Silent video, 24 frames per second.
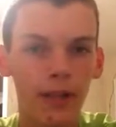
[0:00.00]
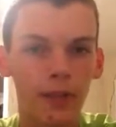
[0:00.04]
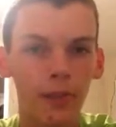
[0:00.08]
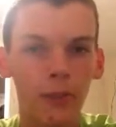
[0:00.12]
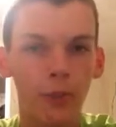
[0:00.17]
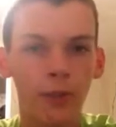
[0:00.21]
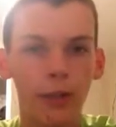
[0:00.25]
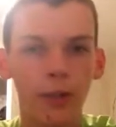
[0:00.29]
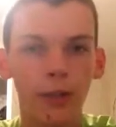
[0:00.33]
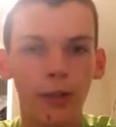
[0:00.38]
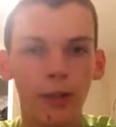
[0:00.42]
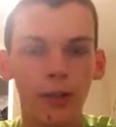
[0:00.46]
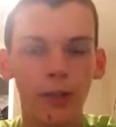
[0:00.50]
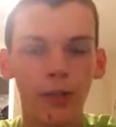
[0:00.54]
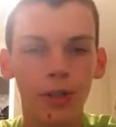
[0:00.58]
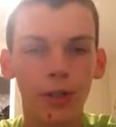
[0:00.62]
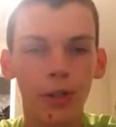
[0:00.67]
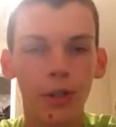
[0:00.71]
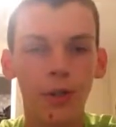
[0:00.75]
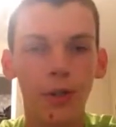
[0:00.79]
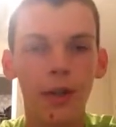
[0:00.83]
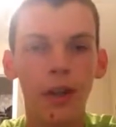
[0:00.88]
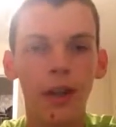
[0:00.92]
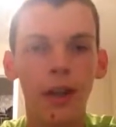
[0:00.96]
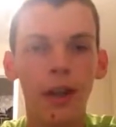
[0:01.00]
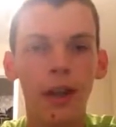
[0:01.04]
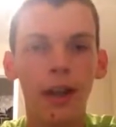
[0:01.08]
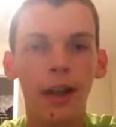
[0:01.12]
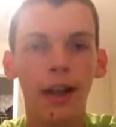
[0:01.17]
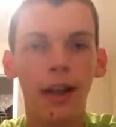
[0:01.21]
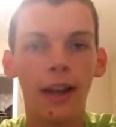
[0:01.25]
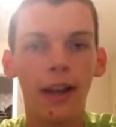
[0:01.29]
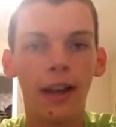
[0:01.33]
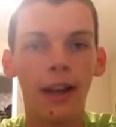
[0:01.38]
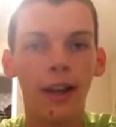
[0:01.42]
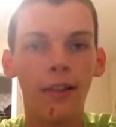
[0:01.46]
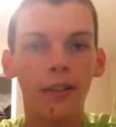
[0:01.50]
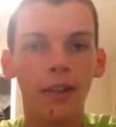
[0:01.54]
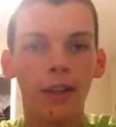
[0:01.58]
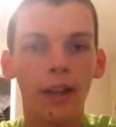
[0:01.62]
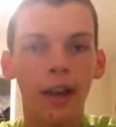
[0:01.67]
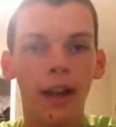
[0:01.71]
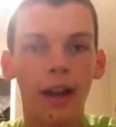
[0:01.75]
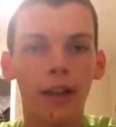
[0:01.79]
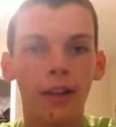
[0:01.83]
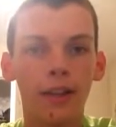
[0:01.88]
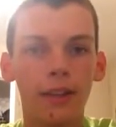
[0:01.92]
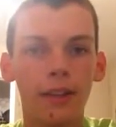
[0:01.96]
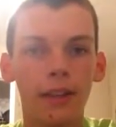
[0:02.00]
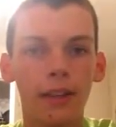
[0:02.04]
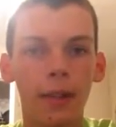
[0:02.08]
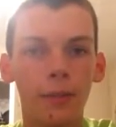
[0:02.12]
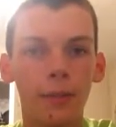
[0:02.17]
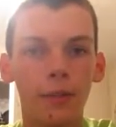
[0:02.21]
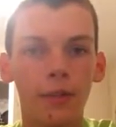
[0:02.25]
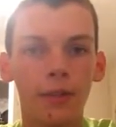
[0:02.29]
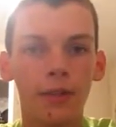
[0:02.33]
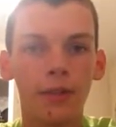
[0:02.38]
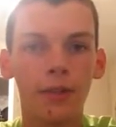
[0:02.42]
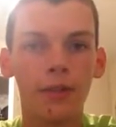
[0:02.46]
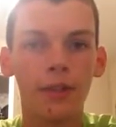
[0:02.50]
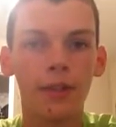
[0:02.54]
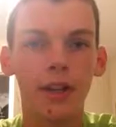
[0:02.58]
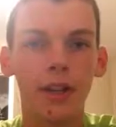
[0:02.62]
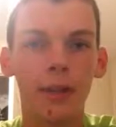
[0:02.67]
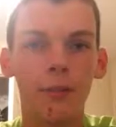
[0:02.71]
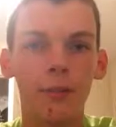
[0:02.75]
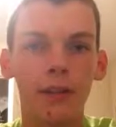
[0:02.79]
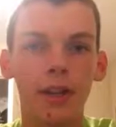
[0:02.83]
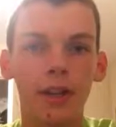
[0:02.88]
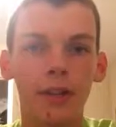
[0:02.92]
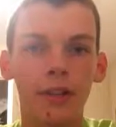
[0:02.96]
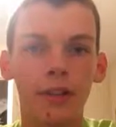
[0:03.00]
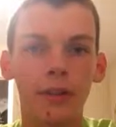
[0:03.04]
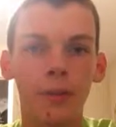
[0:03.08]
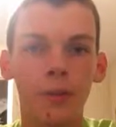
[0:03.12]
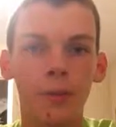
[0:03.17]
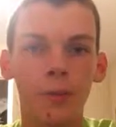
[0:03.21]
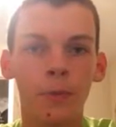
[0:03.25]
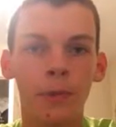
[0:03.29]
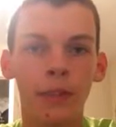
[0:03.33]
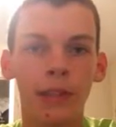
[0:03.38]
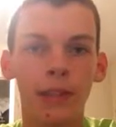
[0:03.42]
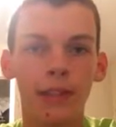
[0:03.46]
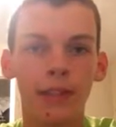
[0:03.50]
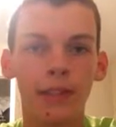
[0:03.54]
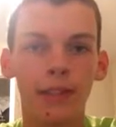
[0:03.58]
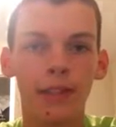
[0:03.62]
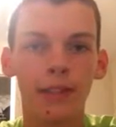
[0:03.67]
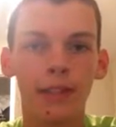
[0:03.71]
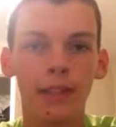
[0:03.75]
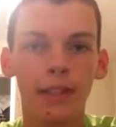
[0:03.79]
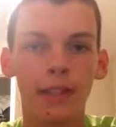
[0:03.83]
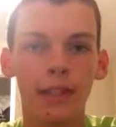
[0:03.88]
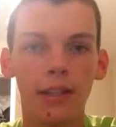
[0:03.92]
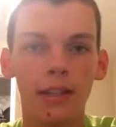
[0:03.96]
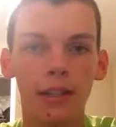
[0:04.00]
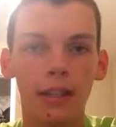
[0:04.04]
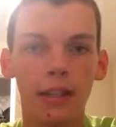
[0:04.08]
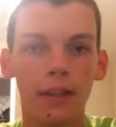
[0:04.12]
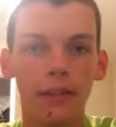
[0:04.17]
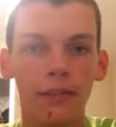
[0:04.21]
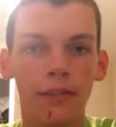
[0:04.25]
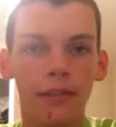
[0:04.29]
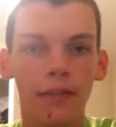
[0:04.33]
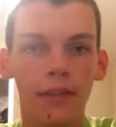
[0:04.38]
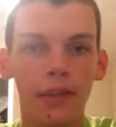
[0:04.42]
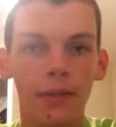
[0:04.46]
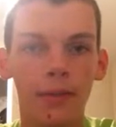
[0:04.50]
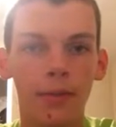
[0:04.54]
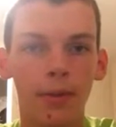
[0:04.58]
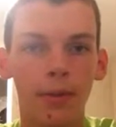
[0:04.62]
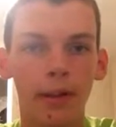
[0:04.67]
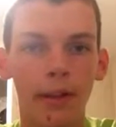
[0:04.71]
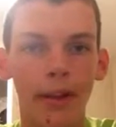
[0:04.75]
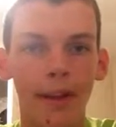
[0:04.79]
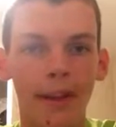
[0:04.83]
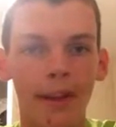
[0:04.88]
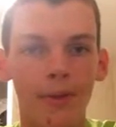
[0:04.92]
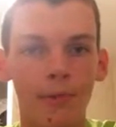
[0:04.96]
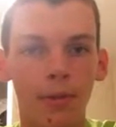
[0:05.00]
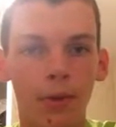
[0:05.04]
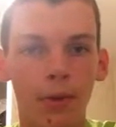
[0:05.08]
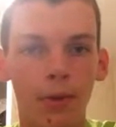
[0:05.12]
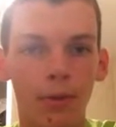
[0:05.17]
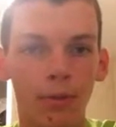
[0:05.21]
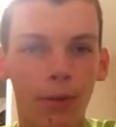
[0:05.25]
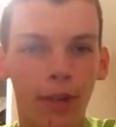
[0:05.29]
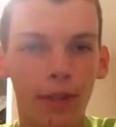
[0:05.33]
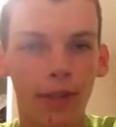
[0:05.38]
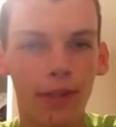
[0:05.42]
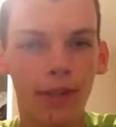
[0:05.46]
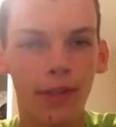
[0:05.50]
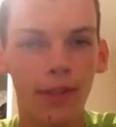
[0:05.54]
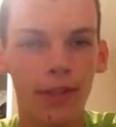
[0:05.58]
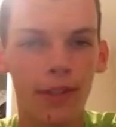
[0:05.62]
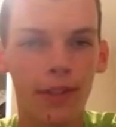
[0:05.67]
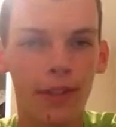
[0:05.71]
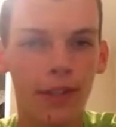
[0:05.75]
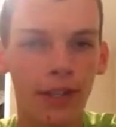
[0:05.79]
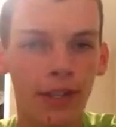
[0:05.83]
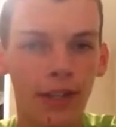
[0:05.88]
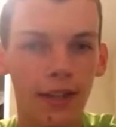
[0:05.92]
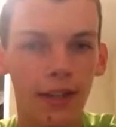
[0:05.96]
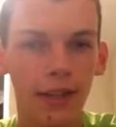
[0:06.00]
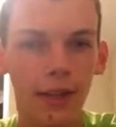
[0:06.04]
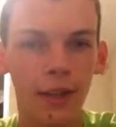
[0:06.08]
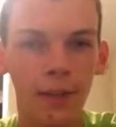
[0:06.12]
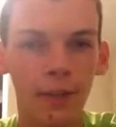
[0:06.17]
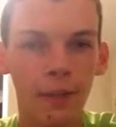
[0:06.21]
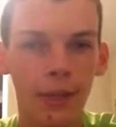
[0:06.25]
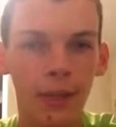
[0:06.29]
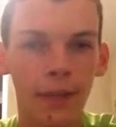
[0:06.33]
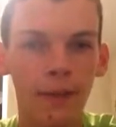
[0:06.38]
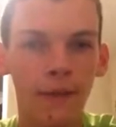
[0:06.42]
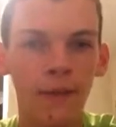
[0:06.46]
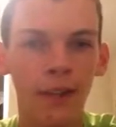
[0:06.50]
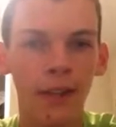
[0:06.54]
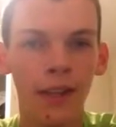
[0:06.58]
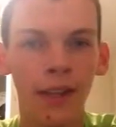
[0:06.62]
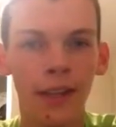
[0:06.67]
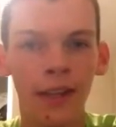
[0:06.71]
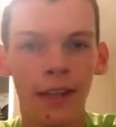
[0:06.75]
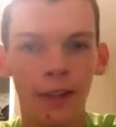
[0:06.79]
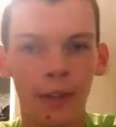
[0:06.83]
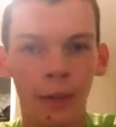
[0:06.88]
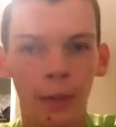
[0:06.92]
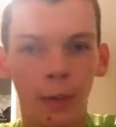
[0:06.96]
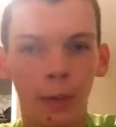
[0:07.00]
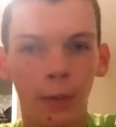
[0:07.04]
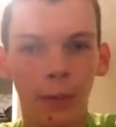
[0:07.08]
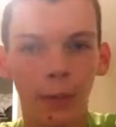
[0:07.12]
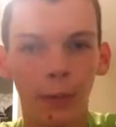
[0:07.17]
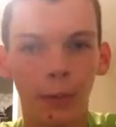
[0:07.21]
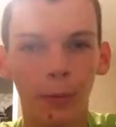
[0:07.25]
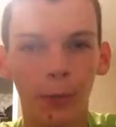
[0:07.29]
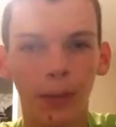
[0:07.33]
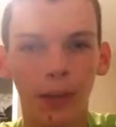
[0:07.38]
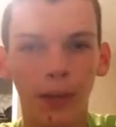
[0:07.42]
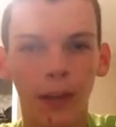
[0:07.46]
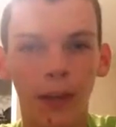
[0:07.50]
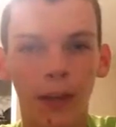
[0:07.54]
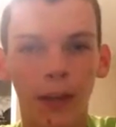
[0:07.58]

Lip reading: week or so, I haven't gotten the episodes out because I was waiting to see if there were any more questions that had come in, and there weren't really